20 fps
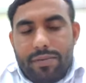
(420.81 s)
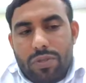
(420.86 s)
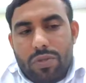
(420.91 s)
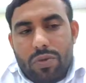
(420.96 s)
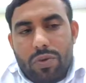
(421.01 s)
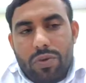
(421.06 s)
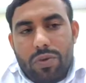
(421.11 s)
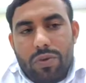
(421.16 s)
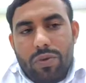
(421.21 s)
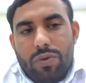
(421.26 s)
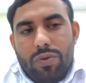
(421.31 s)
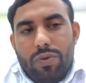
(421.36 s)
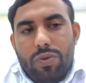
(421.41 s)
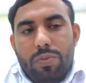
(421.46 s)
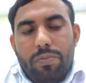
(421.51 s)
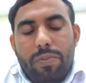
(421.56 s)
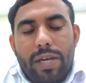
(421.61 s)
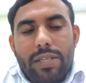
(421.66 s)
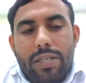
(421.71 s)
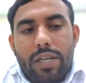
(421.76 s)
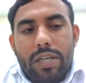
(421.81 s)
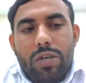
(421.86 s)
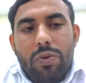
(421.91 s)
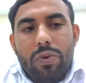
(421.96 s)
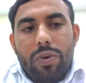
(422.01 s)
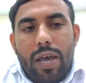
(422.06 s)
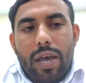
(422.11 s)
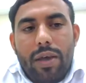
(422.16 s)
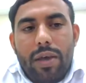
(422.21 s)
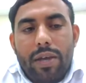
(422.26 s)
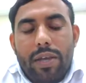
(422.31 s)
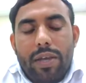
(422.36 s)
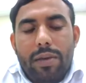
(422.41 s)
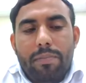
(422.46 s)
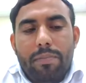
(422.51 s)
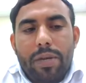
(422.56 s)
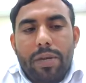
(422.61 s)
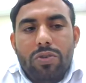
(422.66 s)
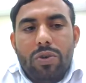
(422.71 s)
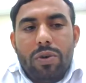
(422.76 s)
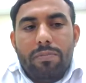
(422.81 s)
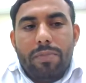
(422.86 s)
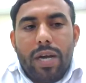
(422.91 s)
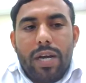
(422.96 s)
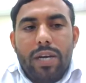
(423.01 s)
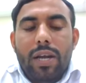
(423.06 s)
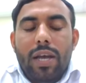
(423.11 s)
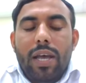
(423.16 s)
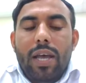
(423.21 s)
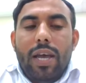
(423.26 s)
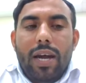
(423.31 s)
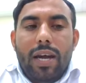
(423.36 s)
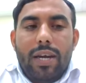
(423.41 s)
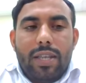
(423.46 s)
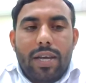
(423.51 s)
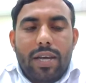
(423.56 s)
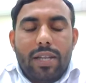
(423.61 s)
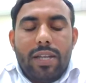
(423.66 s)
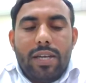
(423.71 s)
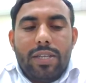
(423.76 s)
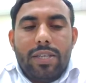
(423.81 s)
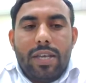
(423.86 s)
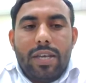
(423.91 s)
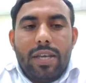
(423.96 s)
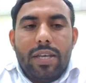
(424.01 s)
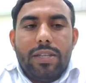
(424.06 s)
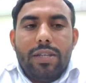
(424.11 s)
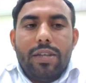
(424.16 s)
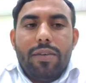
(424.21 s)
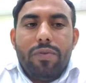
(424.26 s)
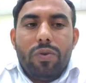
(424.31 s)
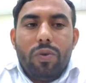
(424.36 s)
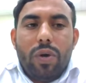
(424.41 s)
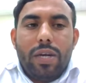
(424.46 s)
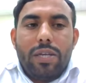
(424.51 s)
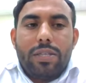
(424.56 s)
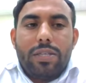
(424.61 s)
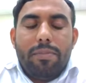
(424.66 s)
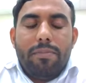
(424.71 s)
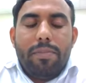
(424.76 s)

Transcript: So you must need to keep in your mind. And the other thing is, if you are